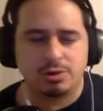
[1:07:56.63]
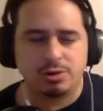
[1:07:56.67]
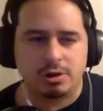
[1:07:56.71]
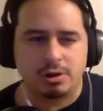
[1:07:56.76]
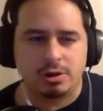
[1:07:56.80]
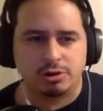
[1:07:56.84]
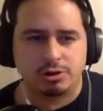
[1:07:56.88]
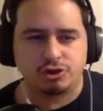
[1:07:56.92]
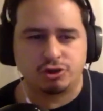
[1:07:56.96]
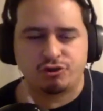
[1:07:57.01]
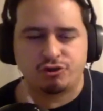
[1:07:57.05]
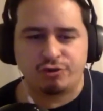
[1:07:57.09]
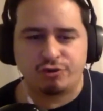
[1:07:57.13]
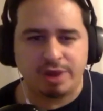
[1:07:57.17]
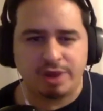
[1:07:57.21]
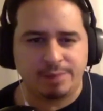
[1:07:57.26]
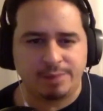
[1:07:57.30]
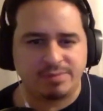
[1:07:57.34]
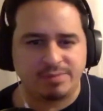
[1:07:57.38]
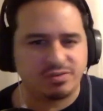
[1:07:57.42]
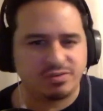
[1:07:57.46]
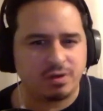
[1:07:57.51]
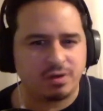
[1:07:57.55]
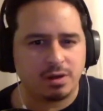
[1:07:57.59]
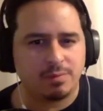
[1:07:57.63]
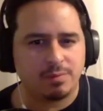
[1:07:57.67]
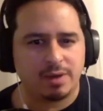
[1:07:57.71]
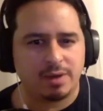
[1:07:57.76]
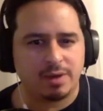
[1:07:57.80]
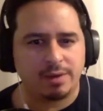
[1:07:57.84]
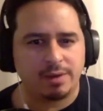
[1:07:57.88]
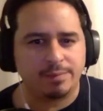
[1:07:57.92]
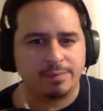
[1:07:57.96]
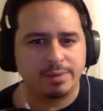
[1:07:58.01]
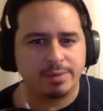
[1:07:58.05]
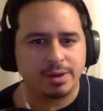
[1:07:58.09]
on a stream to talk
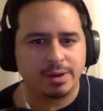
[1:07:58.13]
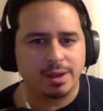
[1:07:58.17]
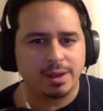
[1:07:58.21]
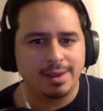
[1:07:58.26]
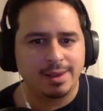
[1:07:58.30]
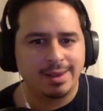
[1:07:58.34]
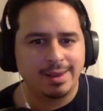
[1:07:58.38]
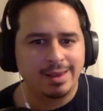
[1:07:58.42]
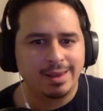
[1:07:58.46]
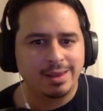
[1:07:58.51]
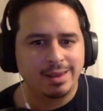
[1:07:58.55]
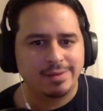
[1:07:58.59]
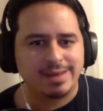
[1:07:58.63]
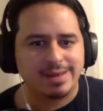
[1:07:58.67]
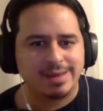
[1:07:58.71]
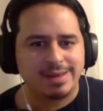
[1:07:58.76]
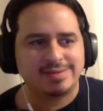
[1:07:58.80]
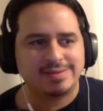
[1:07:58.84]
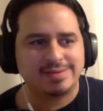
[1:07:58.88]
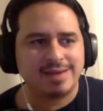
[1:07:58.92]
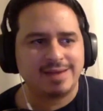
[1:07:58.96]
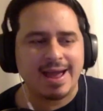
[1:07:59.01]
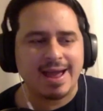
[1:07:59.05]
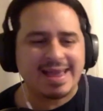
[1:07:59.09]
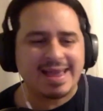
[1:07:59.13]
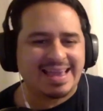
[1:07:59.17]
about a book, that's not